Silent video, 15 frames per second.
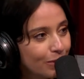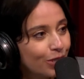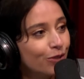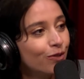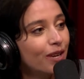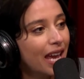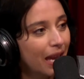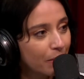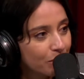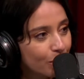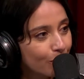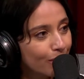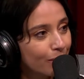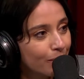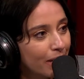You came to
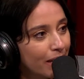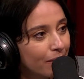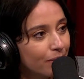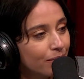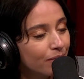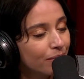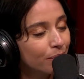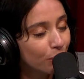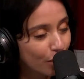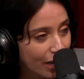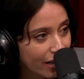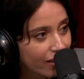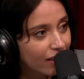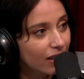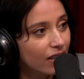one of my
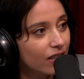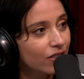bringer